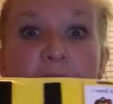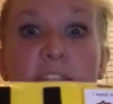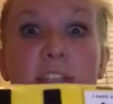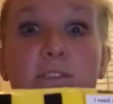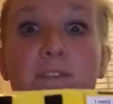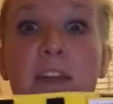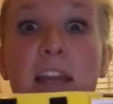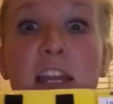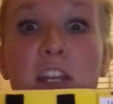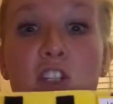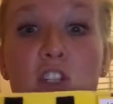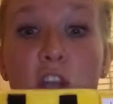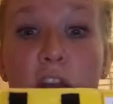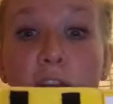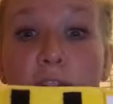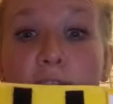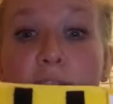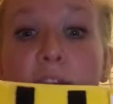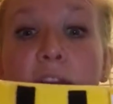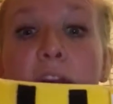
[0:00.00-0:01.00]
he's
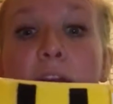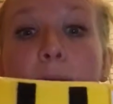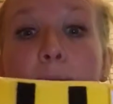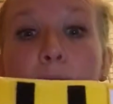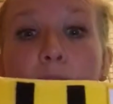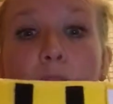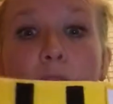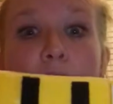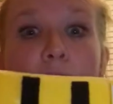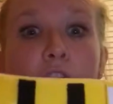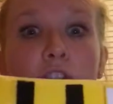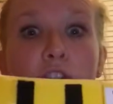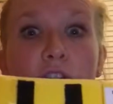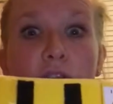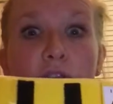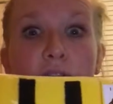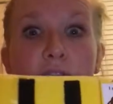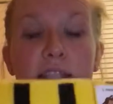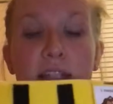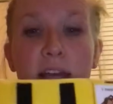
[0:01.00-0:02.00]
finishing leading up to lunch and
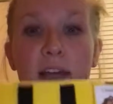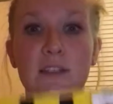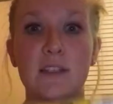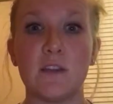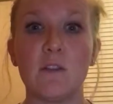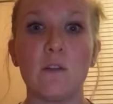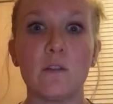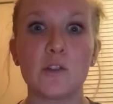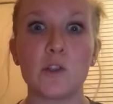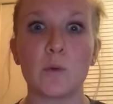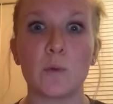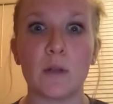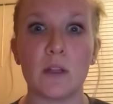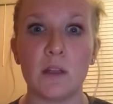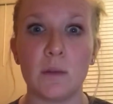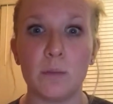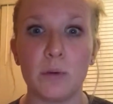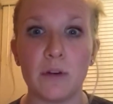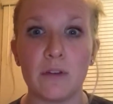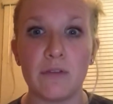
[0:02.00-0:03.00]
recess. And those are
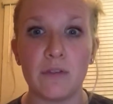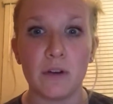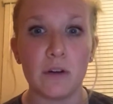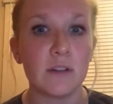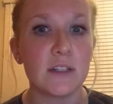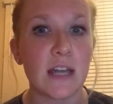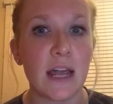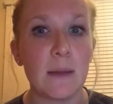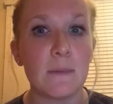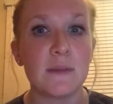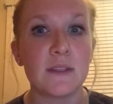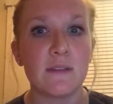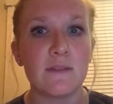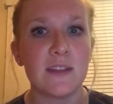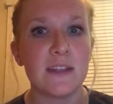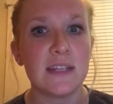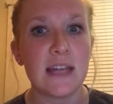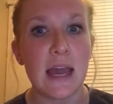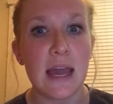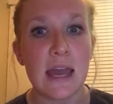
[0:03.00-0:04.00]
really preferred times of
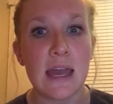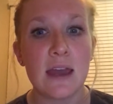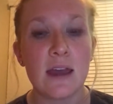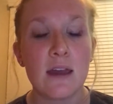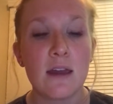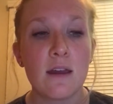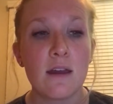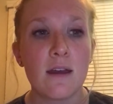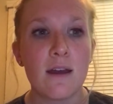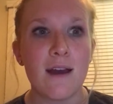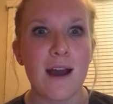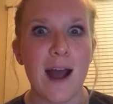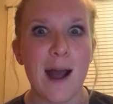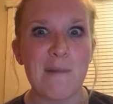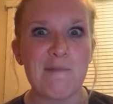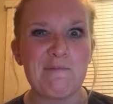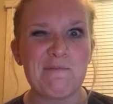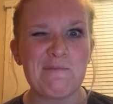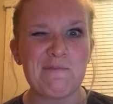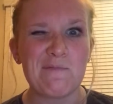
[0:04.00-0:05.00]
the day
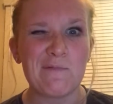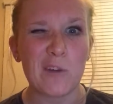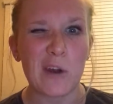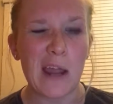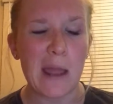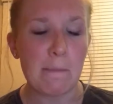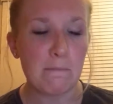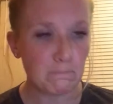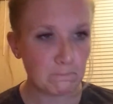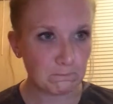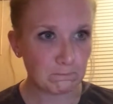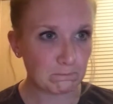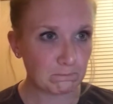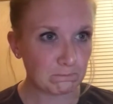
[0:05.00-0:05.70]
for him.